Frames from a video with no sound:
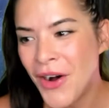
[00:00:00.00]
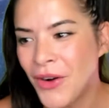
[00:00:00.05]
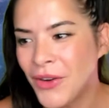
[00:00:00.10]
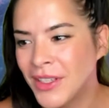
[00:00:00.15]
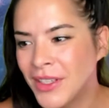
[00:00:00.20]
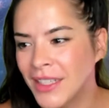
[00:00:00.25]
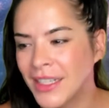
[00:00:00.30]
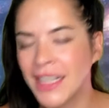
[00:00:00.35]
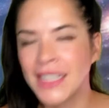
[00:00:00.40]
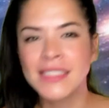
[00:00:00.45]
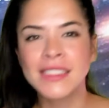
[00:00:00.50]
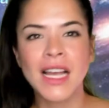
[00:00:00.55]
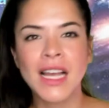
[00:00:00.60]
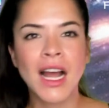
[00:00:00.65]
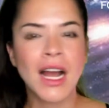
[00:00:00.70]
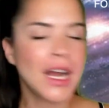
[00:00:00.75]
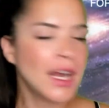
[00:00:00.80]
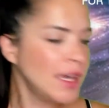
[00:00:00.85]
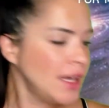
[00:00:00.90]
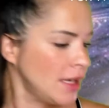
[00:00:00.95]
Hold on, guys.
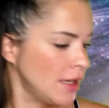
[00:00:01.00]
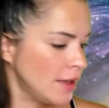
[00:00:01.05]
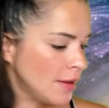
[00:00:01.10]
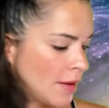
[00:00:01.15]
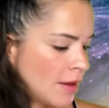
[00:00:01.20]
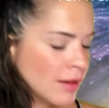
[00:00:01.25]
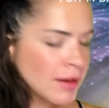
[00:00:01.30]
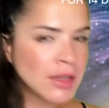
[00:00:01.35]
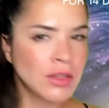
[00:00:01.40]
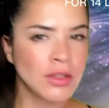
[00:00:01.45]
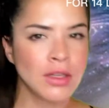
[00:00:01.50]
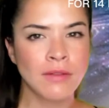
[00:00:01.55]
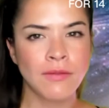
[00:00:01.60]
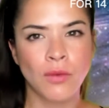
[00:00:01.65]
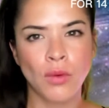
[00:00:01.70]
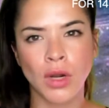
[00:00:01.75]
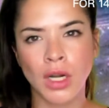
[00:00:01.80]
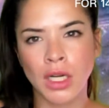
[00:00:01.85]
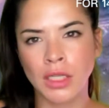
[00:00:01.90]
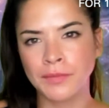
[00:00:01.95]
I am gonna look
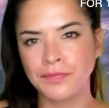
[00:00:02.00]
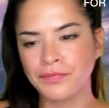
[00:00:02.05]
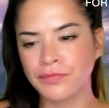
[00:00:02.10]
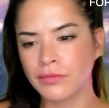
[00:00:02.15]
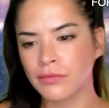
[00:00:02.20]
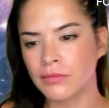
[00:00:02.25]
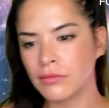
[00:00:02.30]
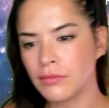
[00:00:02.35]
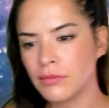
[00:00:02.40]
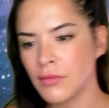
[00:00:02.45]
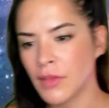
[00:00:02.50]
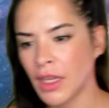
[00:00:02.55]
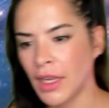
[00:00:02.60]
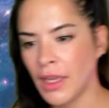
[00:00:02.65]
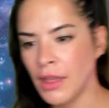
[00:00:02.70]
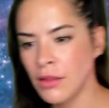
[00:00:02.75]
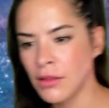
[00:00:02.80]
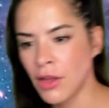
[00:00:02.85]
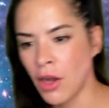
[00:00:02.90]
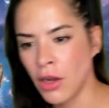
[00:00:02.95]
for
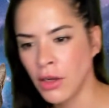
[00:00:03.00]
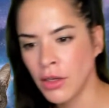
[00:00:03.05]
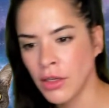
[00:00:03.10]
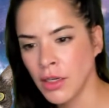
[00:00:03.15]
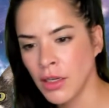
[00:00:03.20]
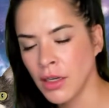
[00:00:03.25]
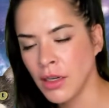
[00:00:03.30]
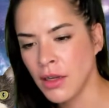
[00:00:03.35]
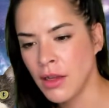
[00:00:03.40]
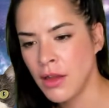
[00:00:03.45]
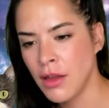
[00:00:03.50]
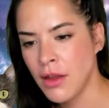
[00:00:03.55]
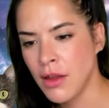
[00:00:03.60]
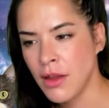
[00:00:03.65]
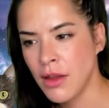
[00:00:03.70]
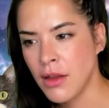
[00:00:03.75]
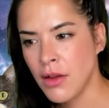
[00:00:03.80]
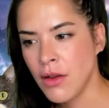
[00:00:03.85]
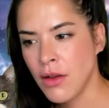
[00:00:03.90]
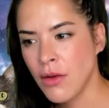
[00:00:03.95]
a longer
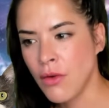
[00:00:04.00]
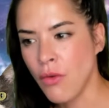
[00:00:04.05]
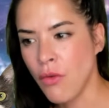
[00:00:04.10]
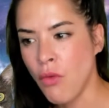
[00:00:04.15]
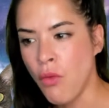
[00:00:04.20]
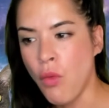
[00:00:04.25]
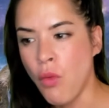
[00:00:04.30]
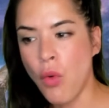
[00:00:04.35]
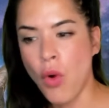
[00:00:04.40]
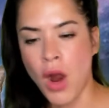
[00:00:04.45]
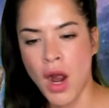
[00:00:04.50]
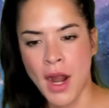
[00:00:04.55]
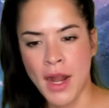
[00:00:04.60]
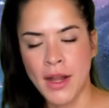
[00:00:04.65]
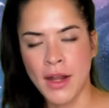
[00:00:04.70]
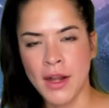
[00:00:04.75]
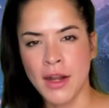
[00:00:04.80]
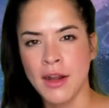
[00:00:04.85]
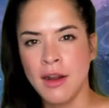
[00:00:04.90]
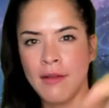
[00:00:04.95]

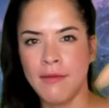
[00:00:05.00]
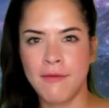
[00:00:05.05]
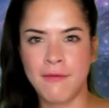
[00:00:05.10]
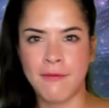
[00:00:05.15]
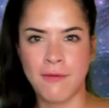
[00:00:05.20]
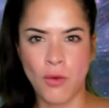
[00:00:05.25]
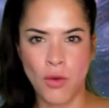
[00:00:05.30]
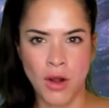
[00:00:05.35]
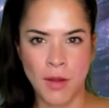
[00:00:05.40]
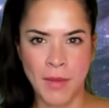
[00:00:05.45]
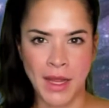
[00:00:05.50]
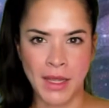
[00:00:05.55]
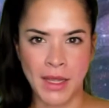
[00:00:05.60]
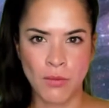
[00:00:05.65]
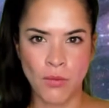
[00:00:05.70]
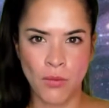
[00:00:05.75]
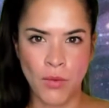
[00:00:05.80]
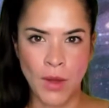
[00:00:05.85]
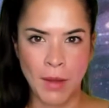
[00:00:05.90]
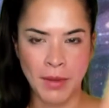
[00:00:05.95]
wire for my
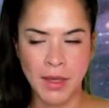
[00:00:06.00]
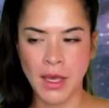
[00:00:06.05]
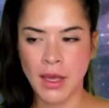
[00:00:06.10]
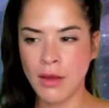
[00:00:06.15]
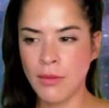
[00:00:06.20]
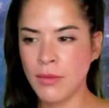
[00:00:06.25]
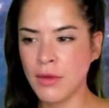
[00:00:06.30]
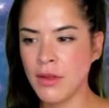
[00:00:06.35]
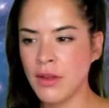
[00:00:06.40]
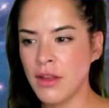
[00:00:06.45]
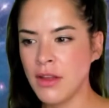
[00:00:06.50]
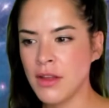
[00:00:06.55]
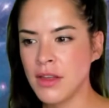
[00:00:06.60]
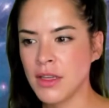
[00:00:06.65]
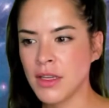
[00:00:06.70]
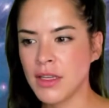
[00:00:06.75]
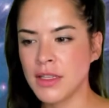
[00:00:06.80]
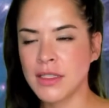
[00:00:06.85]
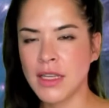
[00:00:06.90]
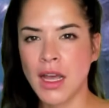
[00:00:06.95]
webcam
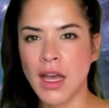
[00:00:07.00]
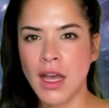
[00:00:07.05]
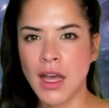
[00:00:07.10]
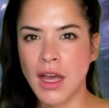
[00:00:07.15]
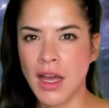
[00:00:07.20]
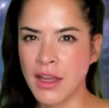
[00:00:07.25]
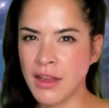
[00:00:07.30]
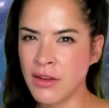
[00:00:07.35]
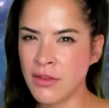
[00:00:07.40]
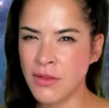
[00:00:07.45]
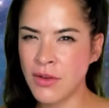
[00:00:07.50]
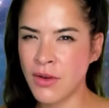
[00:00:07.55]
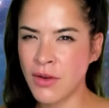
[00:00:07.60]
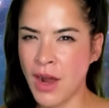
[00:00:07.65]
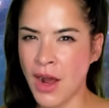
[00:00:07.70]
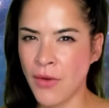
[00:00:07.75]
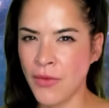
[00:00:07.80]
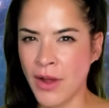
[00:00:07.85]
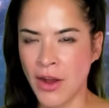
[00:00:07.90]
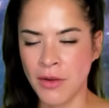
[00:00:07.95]
because I don't know
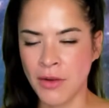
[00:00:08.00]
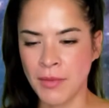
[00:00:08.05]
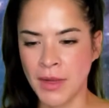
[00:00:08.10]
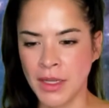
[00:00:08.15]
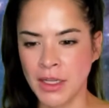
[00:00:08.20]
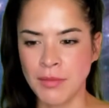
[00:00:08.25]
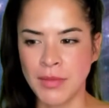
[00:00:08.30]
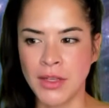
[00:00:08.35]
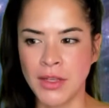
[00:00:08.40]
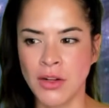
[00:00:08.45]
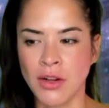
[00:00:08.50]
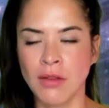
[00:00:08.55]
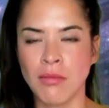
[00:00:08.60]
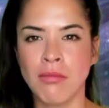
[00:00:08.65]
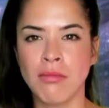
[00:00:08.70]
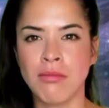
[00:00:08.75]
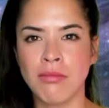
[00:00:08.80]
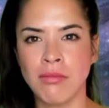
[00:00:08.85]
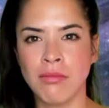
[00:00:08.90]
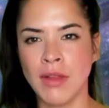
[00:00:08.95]
how loud my computer,
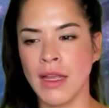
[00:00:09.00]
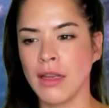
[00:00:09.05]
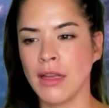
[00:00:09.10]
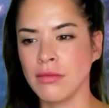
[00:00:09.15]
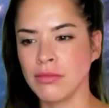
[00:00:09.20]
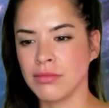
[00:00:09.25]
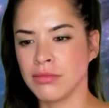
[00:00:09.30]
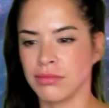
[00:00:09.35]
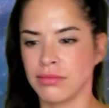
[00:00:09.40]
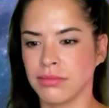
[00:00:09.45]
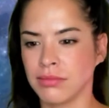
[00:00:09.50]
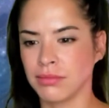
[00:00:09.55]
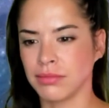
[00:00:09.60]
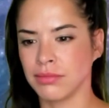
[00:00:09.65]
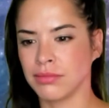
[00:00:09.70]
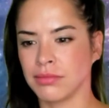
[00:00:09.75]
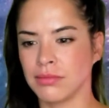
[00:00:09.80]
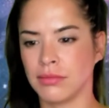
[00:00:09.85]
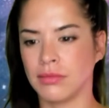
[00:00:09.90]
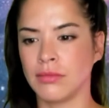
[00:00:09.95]
like,
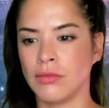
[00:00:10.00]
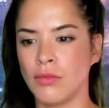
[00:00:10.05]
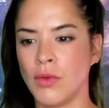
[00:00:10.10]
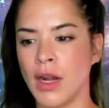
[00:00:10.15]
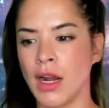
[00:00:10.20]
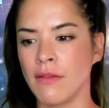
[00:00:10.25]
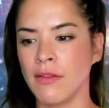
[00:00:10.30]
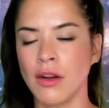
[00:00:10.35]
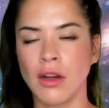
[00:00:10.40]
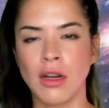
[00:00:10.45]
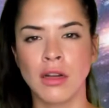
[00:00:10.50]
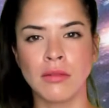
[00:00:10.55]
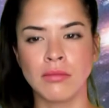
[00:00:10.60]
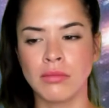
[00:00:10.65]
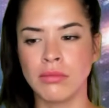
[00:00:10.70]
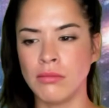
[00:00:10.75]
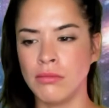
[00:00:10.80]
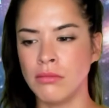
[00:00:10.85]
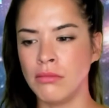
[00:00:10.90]
whatever.